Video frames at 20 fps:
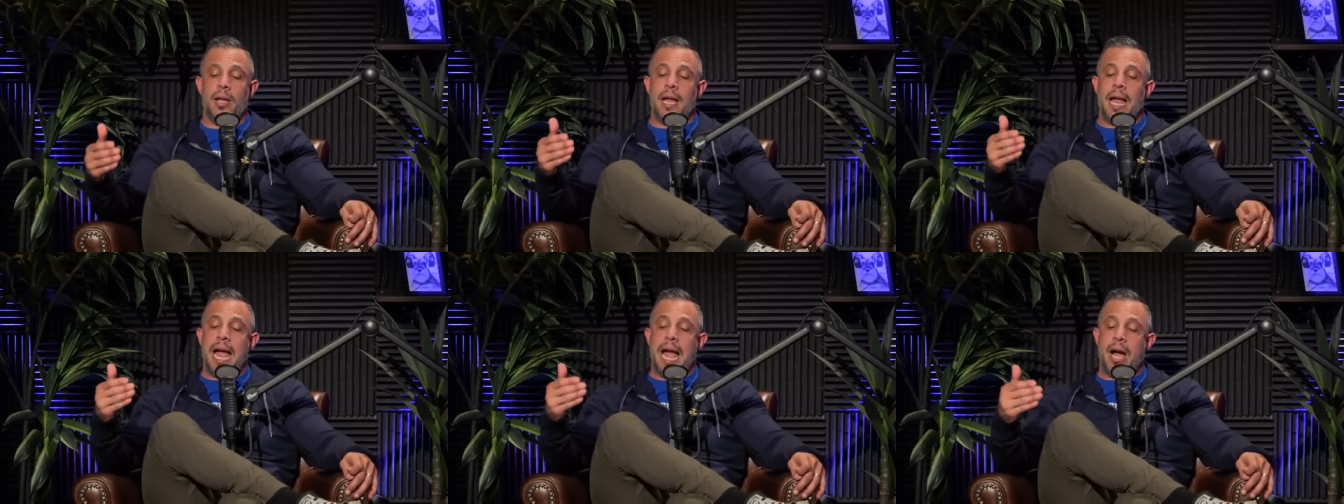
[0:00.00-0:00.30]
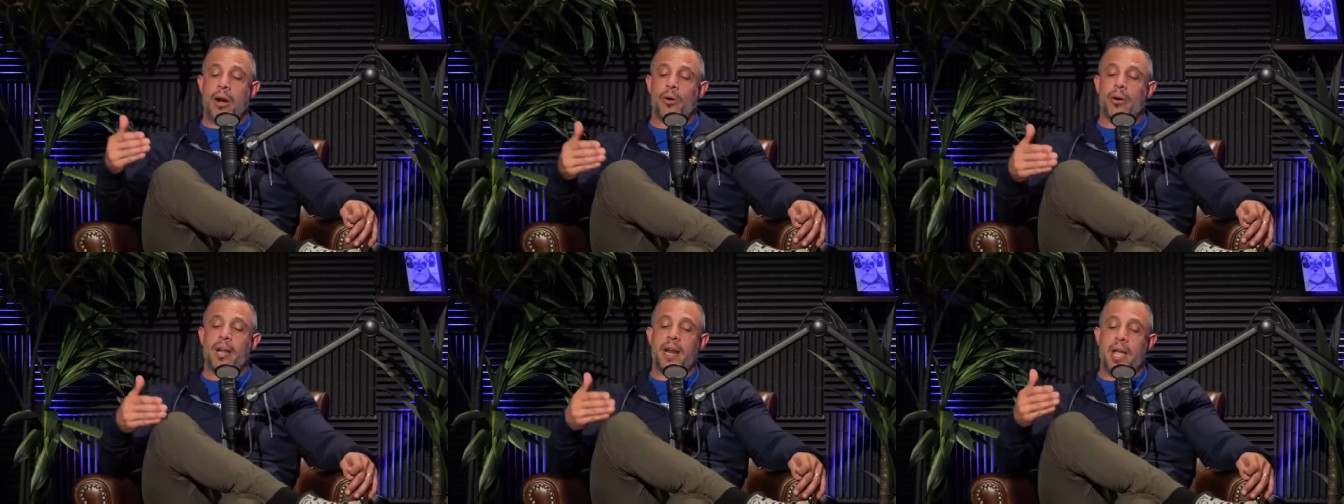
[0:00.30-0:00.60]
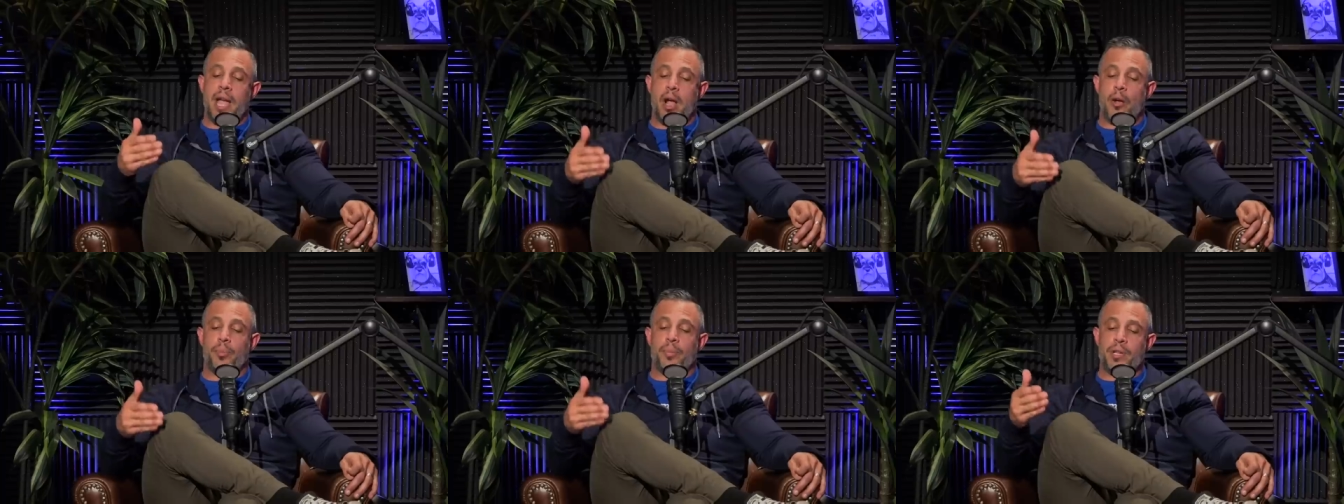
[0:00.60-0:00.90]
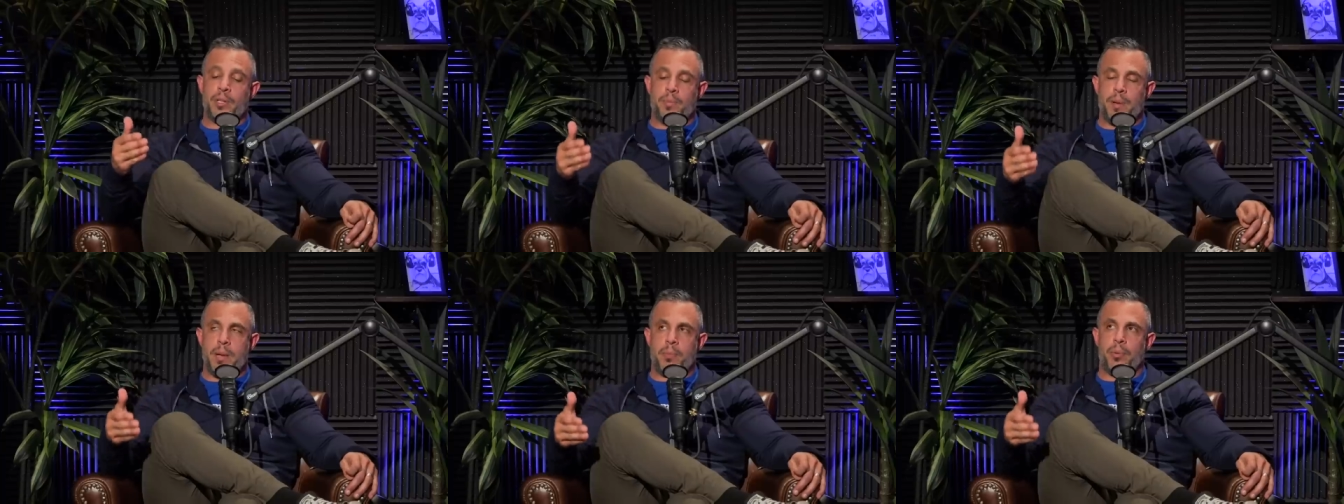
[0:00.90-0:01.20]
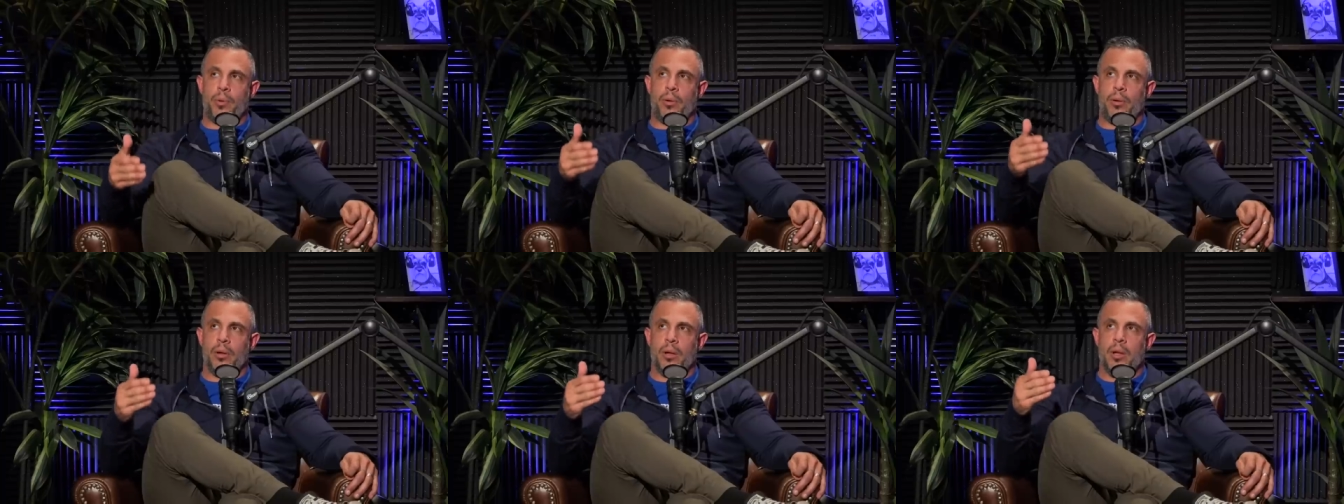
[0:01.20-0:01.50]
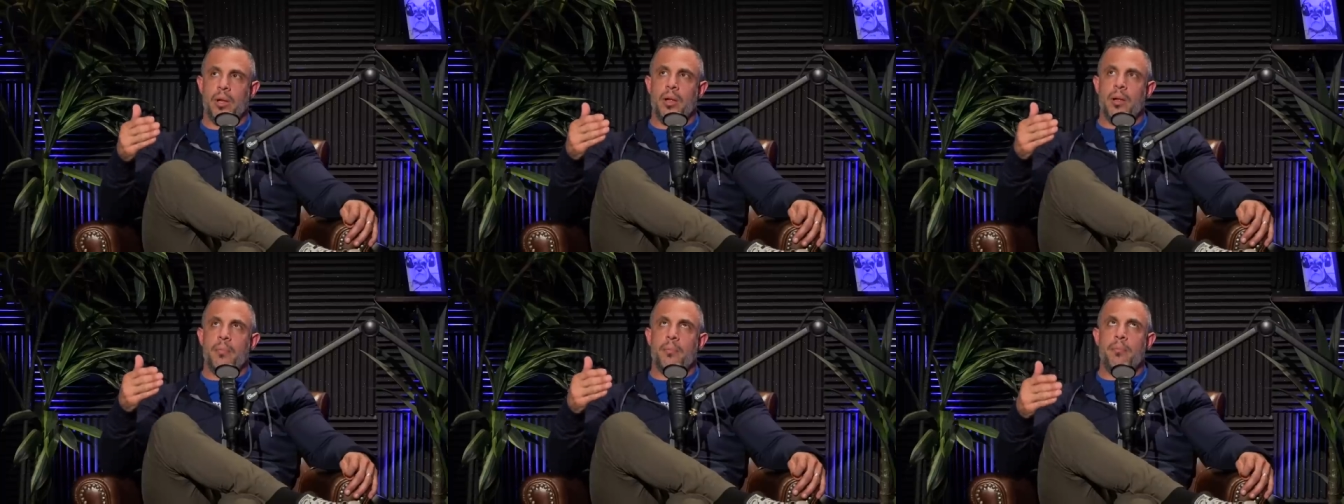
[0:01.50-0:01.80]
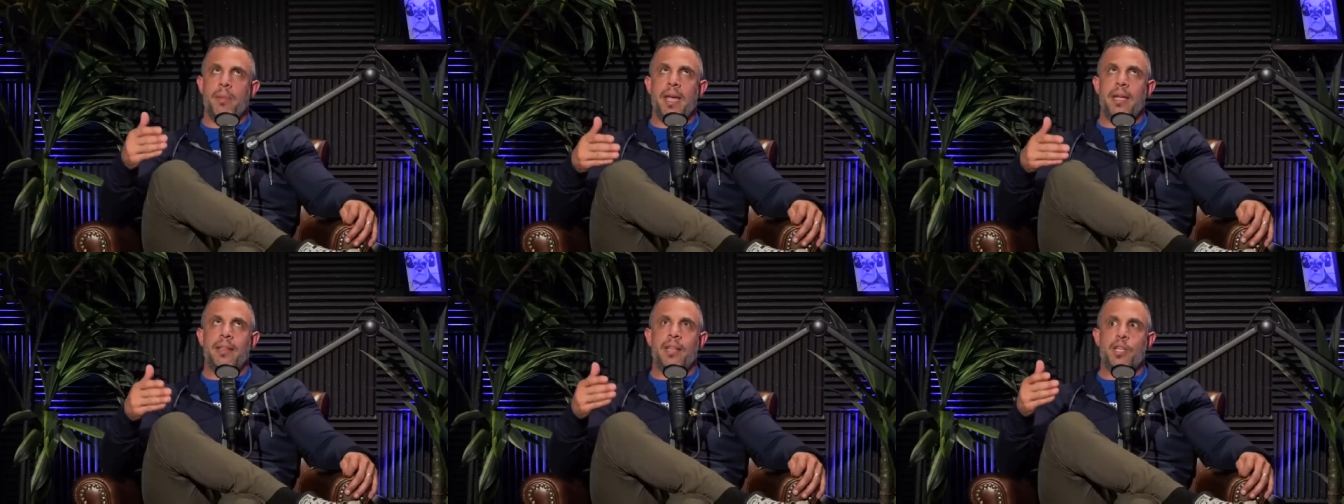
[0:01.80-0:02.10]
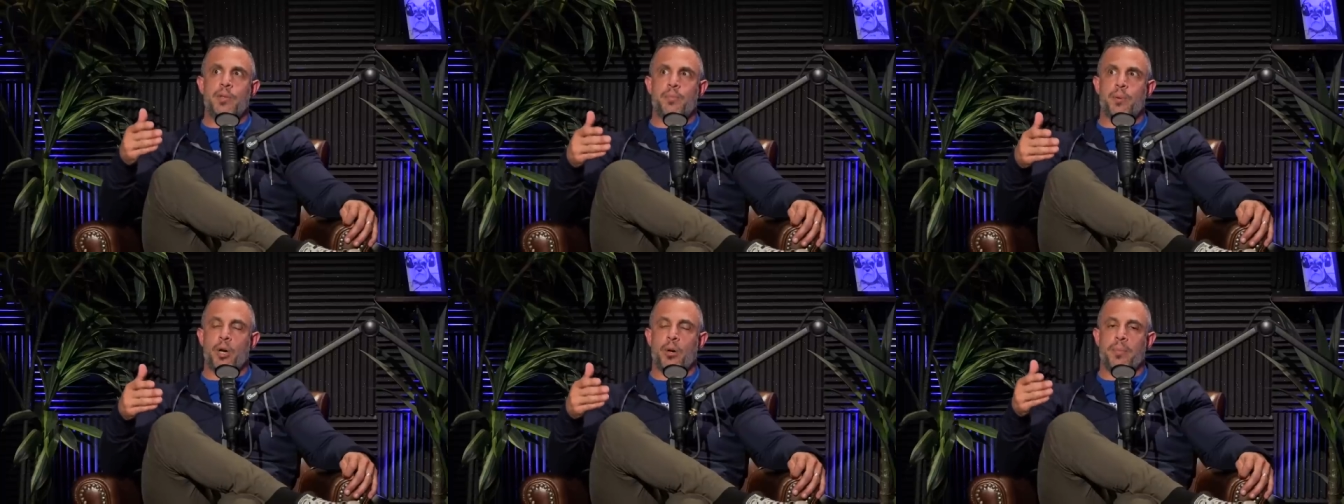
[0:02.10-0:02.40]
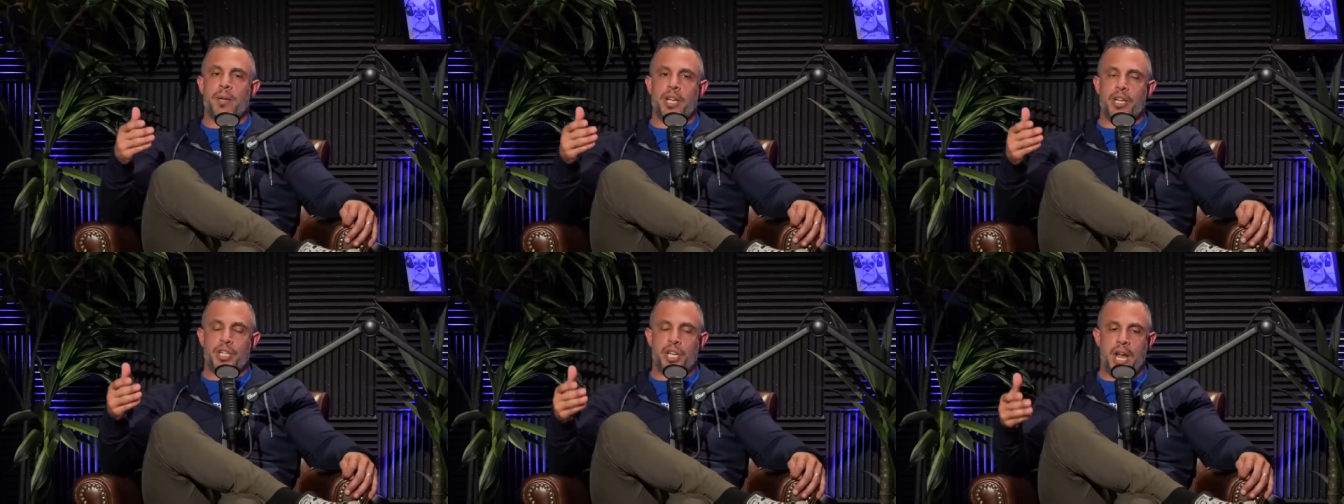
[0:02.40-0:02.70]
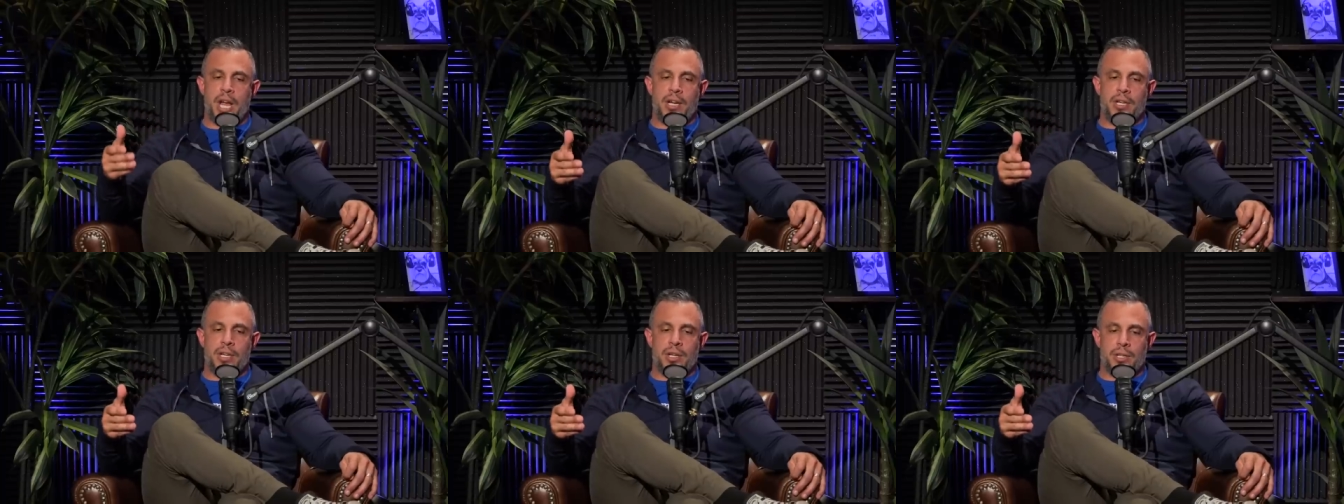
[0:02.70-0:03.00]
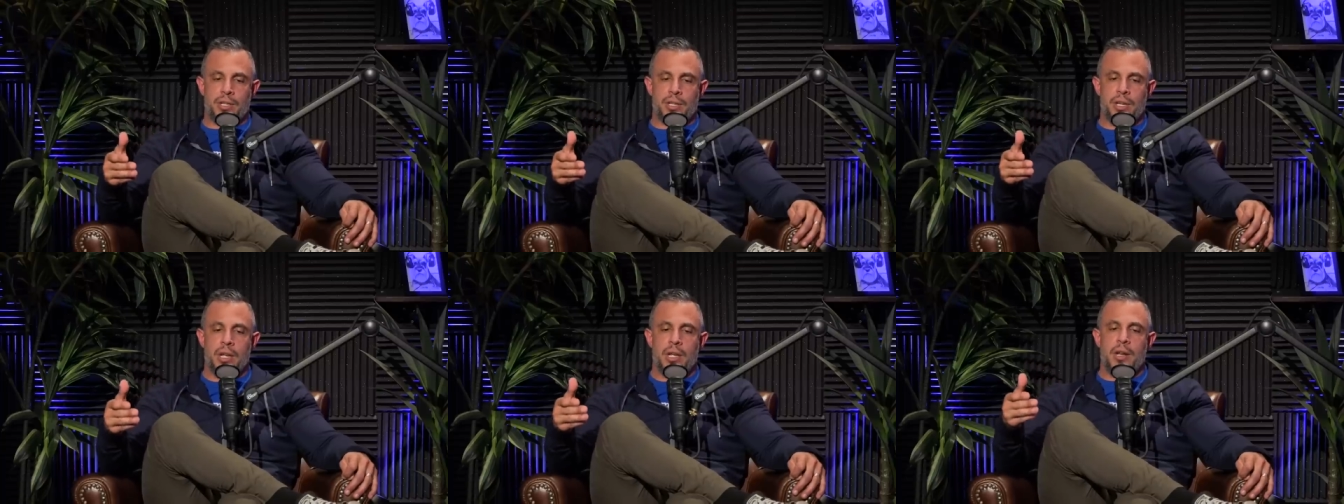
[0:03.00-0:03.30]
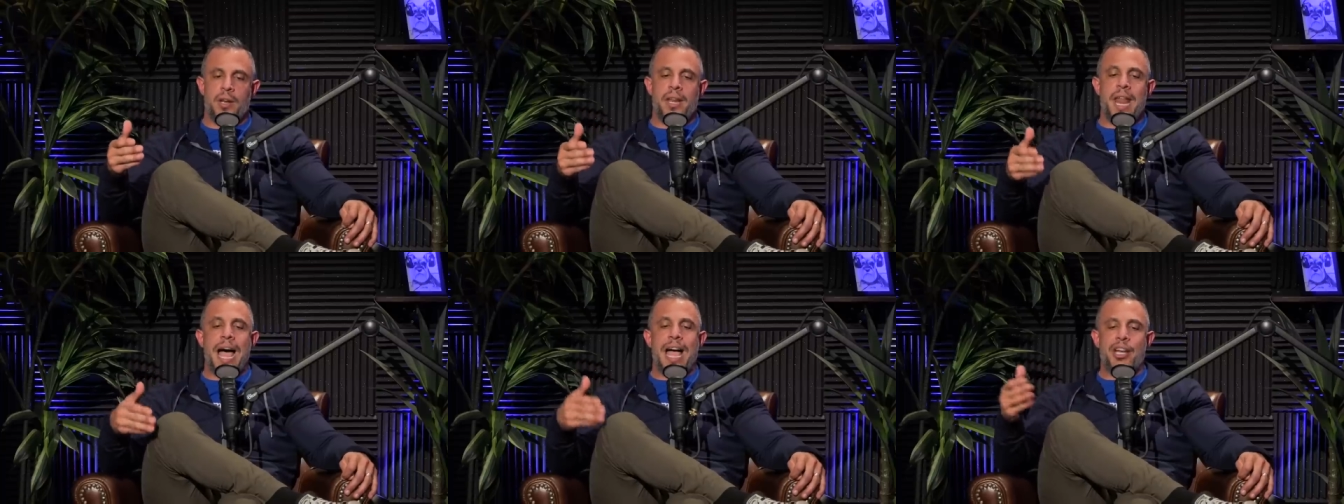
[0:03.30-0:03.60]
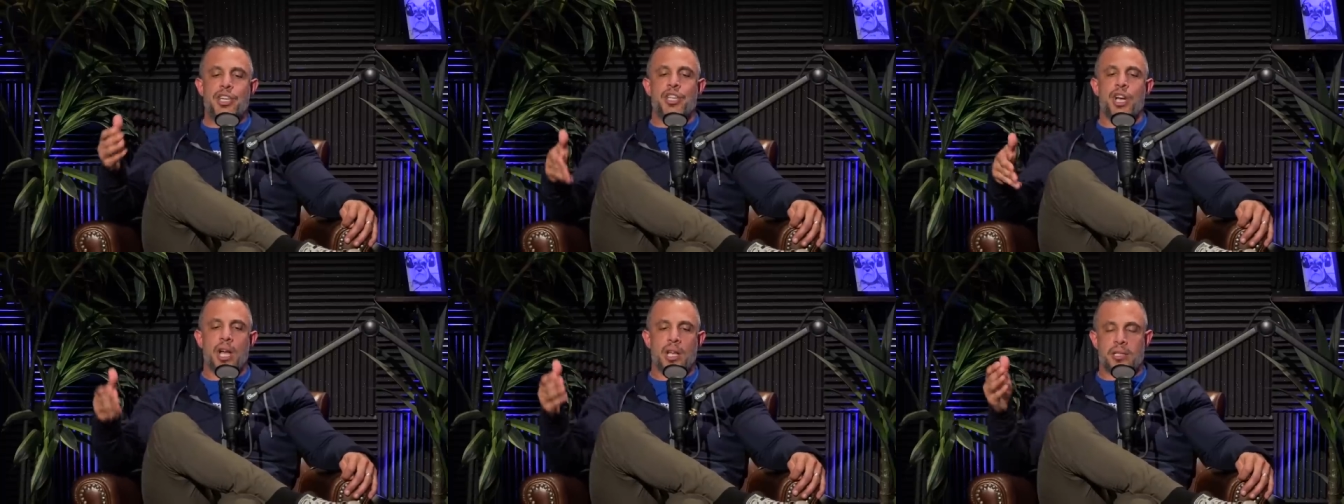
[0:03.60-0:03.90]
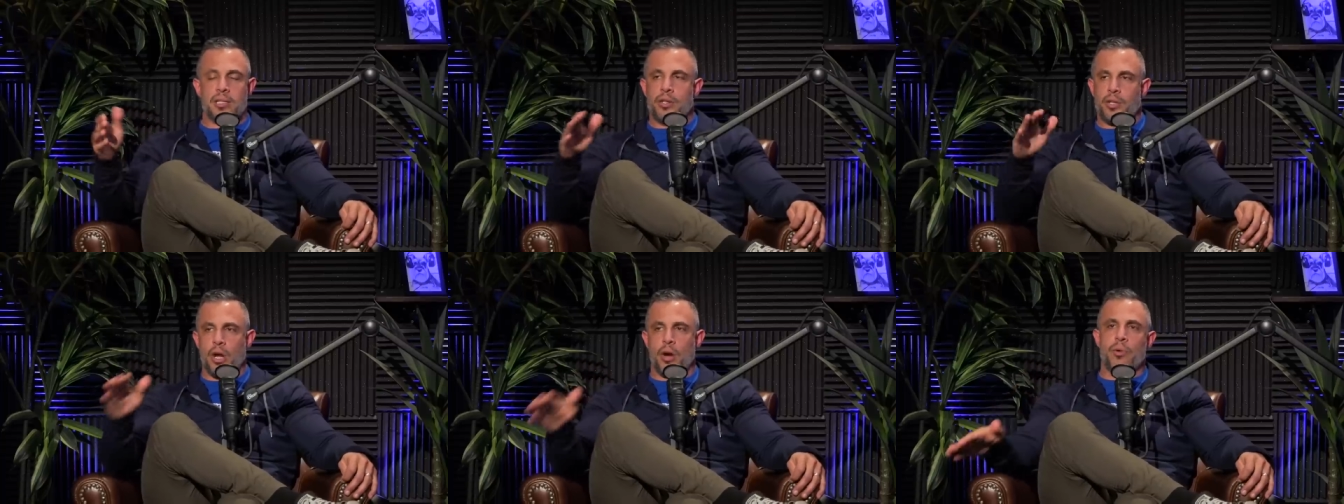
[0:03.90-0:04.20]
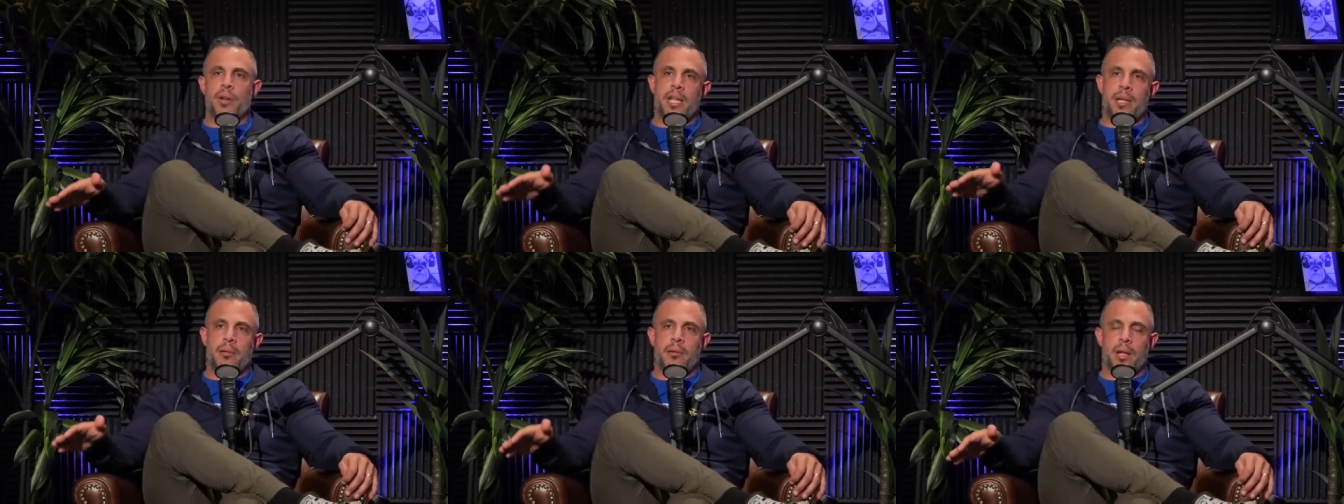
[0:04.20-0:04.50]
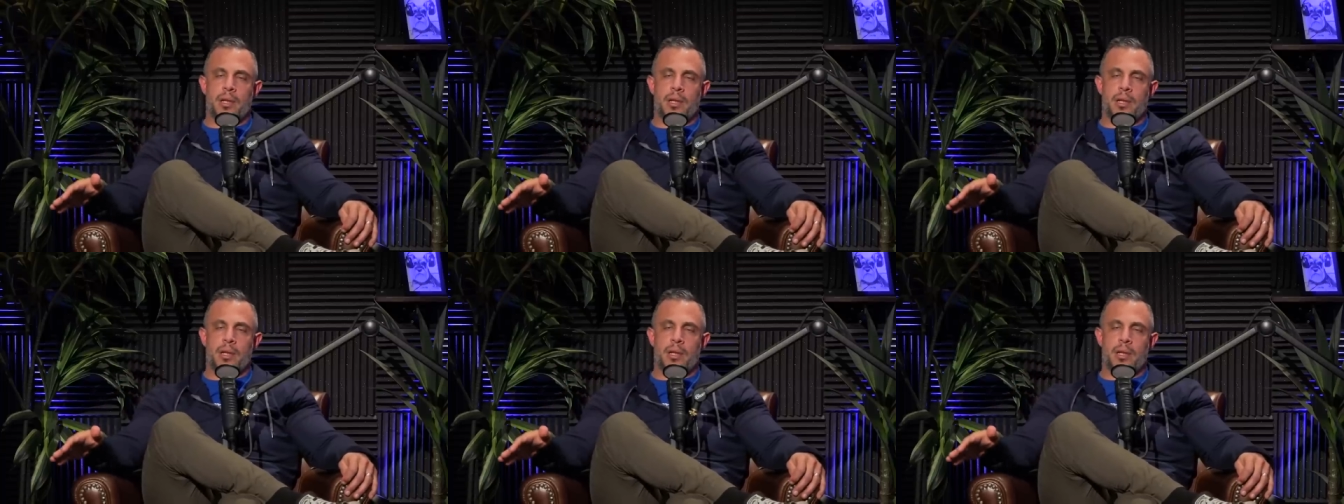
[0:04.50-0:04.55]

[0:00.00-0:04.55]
how can I help these people make these permanent changes, not just don't eat